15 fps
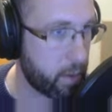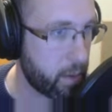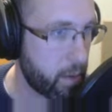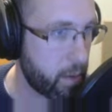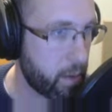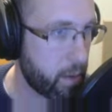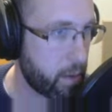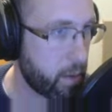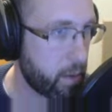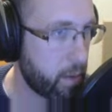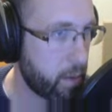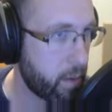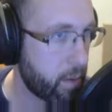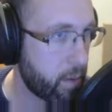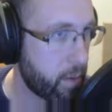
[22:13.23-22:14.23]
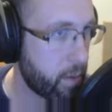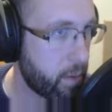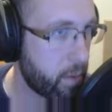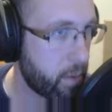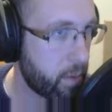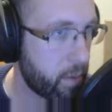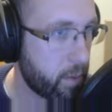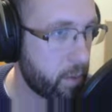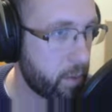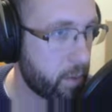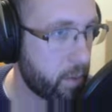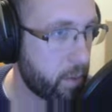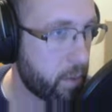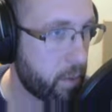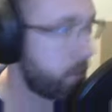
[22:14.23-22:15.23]

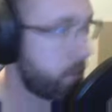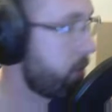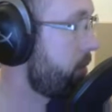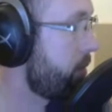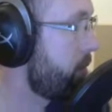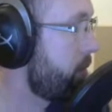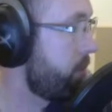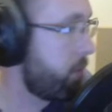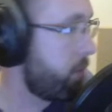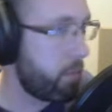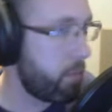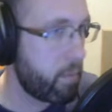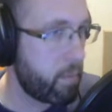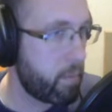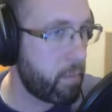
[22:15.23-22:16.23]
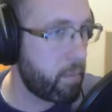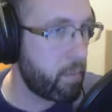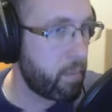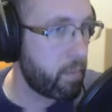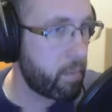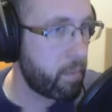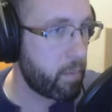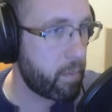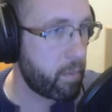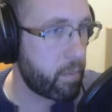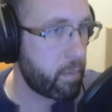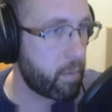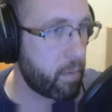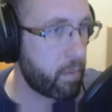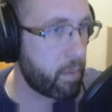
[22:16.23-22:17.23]

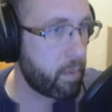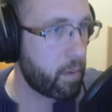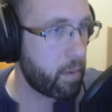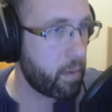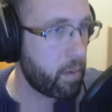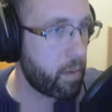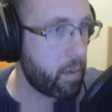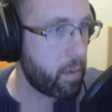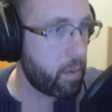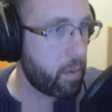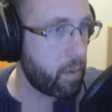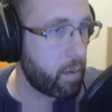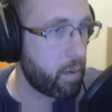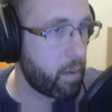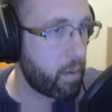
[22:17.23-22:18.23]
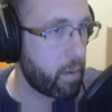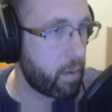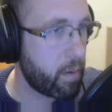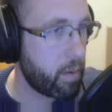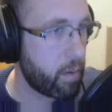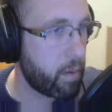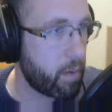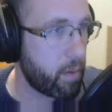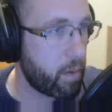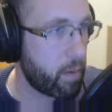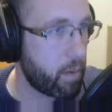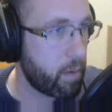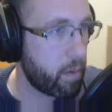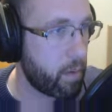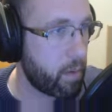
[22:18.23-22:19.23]

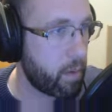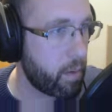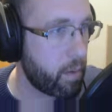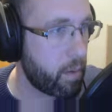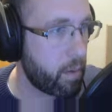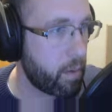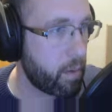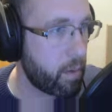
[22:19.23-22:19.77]
(silence)